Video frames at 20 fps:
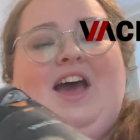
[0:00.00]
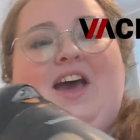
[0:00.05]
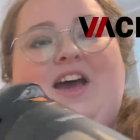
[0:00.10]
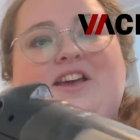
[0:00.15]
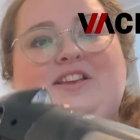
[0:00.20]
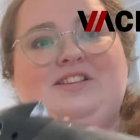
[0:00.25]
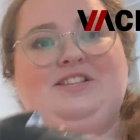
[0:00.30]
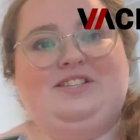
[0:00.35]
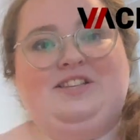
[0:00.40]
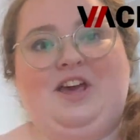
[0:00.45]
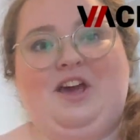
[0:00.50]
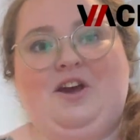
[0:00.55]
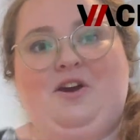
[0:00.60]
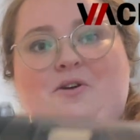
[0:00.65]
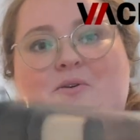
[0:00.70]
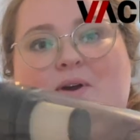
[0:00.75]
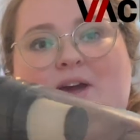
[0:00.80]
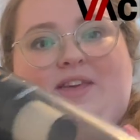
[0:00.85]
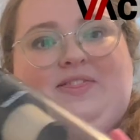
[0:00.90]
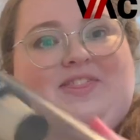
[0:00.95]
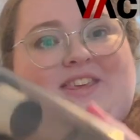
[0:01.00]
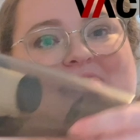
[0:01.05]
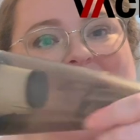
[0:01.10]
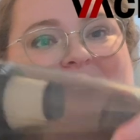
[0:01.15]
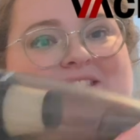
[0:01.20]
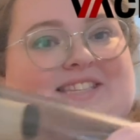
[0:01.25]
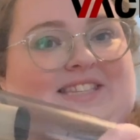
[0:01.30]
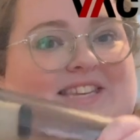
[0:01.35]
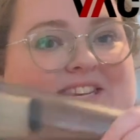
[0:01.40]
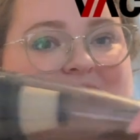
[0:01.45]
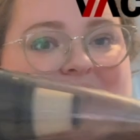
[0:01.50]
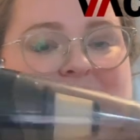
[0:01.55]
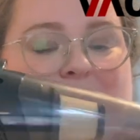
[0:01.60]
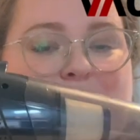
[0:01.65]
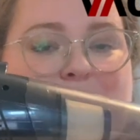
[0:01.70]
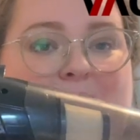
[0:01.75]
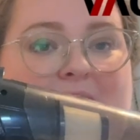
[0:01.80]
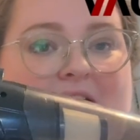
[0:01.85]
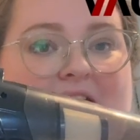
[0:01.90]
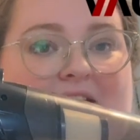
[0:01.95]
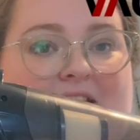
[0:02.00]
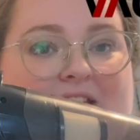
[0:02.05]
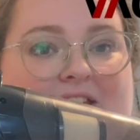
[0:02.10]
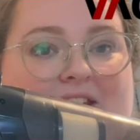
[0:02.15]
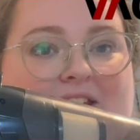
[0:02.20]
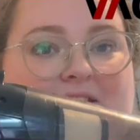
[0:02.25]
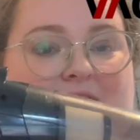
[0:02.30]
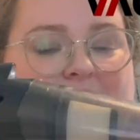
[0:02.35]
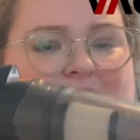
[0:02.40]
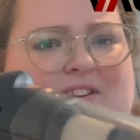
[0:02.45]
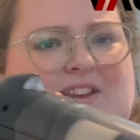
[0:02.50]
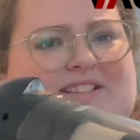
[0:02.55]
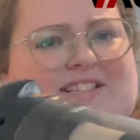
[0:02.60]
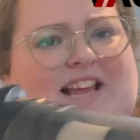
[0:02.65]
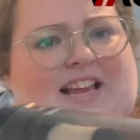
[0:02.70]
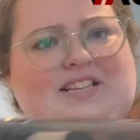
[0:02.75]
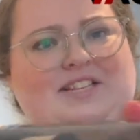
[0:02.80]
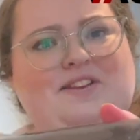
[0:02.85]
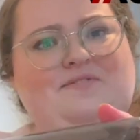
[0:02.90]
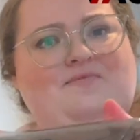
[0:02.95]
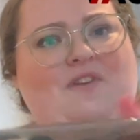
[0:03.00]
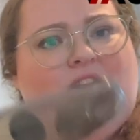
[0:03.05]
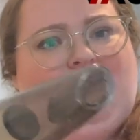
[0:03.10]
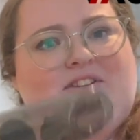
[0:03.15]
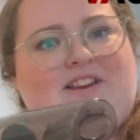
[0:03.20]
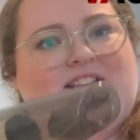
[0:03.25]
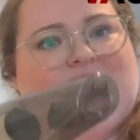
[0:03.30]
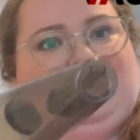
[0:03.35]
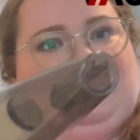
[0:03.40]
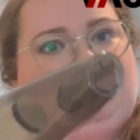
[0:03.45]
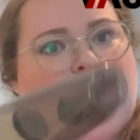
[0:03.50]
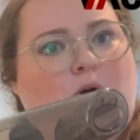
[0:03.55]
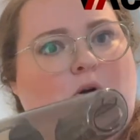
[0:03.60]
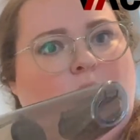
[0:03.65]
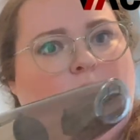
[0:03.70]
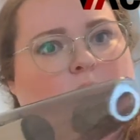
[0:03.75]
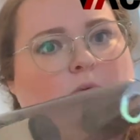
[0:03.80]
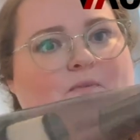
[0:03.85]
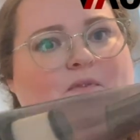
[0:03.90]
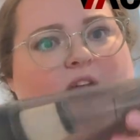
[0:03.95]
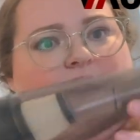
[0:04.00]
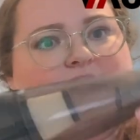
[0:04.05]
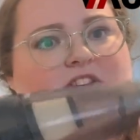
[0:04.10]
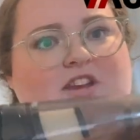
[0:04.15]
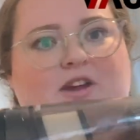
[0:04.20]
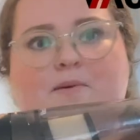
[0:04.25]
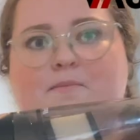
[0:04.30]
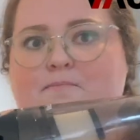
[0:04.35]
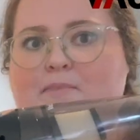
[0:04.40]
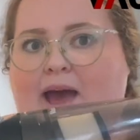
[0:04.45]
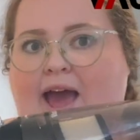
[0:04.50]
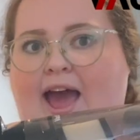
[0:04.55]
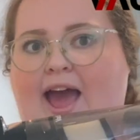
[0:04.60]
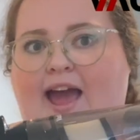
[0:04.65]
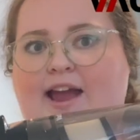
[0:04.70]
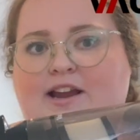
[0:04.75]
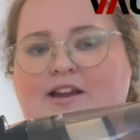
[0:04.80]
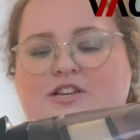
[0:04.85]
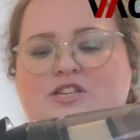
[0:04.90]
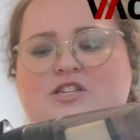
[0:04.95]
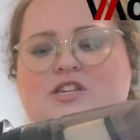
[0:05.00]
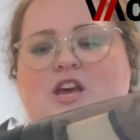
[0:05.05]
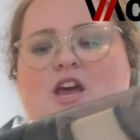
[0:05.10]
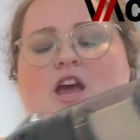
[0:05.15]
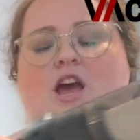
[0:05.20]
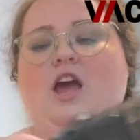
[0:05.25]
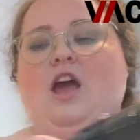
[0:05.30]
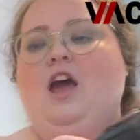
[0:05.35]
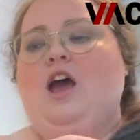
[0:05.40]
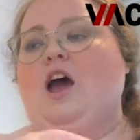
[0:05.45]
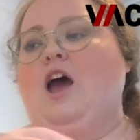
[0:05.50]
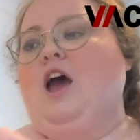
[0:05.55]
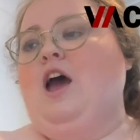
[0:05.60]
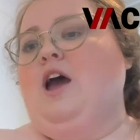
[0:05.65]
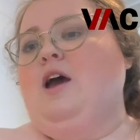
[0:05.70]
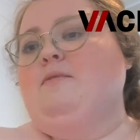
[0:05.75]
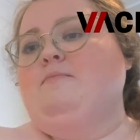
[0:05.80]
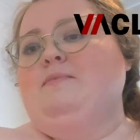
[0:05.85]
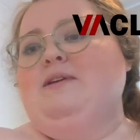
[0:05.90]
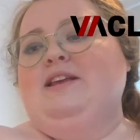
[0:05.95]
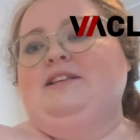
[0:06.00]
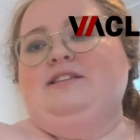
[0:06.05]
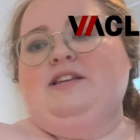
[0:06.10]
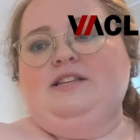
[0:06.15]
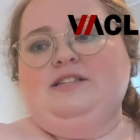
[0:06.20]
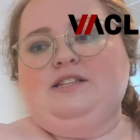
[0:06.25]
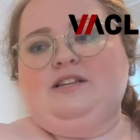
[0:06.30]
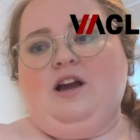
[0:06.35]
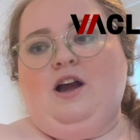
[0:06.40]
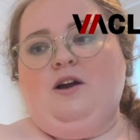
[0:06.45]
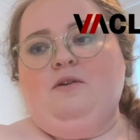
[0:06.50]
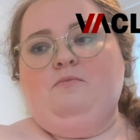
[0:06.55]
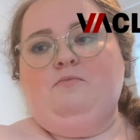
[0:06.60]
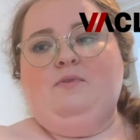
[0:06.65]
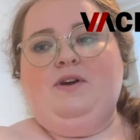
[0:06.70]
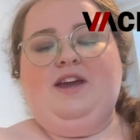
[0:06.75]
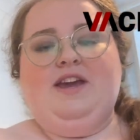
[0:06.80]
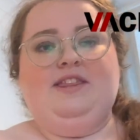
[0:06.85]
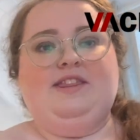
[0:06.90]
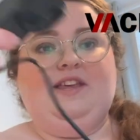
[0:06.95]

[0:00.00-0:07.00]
So this is the main thing. It's actually very small, very compact. It does come with